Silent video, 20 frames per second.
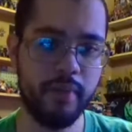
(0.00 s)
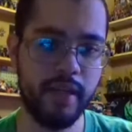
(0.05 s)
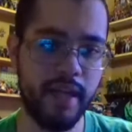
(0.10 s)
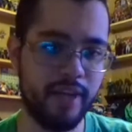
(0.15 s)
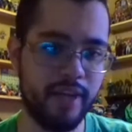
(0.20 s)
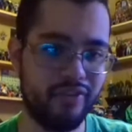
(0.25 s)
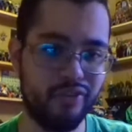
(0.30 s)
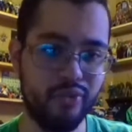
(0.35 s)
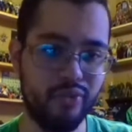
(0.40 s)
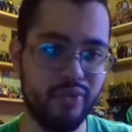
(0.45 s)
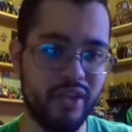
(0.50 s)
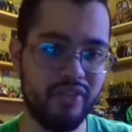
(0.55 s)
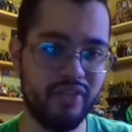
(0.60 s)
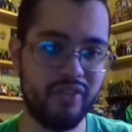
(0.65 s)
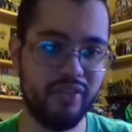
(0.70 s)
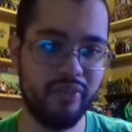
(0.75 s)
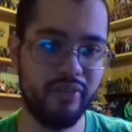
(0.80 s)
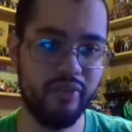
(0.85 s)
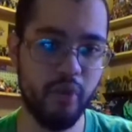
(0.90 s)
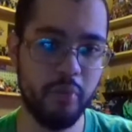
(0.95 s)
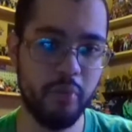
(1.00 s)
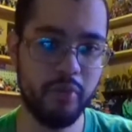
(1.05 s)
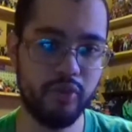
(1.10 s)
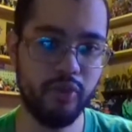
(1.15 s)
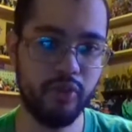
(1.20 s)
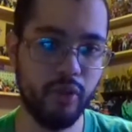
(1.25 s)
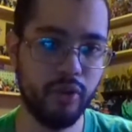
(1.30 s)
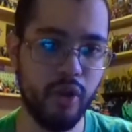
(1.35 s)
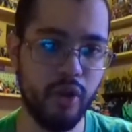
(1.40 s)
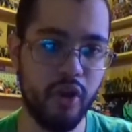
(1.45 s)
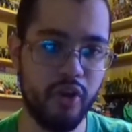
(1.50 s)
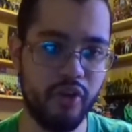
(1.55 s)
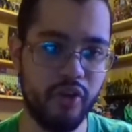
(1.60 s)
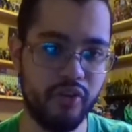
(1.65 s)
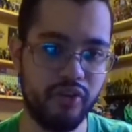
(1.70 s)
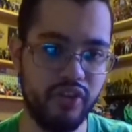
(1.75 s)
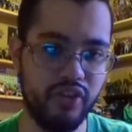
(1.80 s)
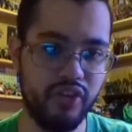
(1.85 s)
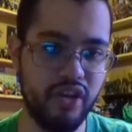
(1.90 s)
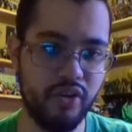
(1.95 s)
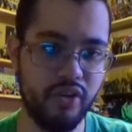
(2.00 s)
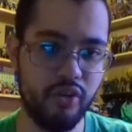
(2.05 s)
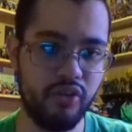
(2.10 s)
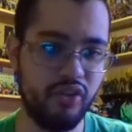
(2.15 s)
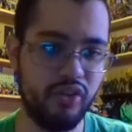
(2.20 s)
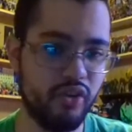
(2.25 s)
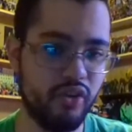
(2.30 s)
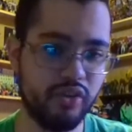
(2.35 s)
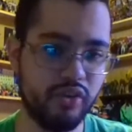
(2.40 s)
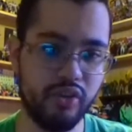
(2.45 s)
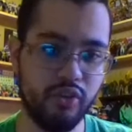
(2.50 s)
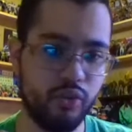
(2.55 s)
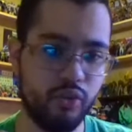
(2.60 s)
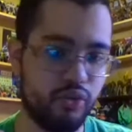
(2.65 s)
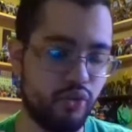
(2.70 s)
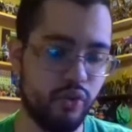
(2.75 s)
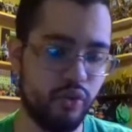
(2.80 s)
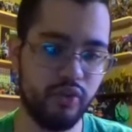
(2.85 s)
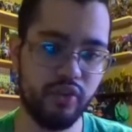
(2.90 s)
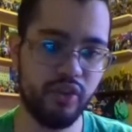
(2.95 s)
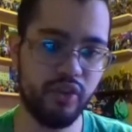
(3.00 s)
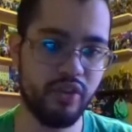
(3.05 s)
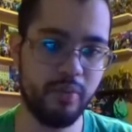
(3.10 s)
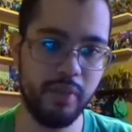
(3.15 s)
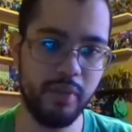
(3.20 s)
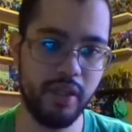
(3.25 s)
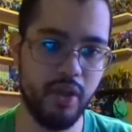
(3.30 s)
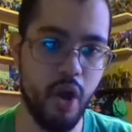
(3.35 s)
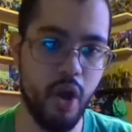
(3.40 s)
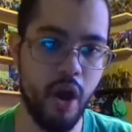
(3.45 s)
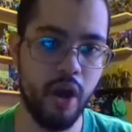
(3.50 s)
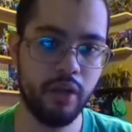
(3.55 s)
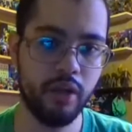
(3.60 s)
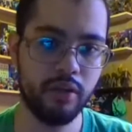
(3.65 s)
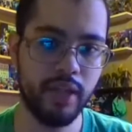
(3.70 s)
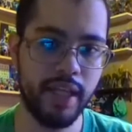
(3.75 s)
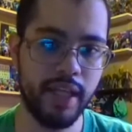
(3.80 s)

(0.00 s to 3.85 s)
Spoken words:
and as soon as the film is no longer in theaters, that those toys are going to be gone.